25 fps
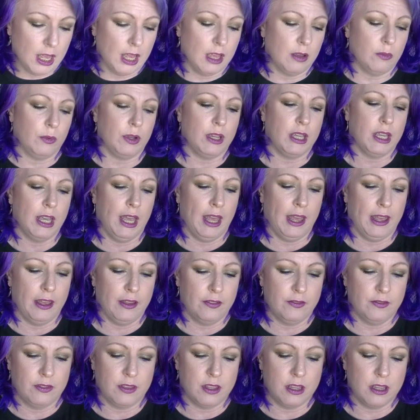We
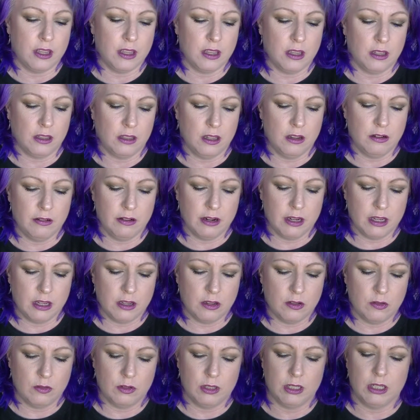have the
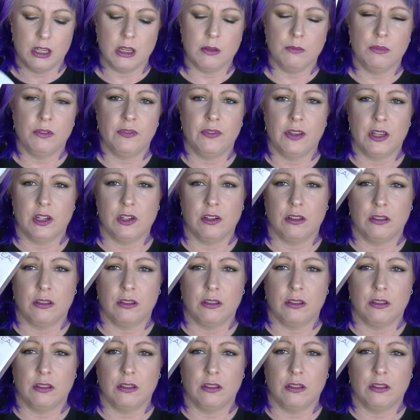L'Oreal Skin Perfection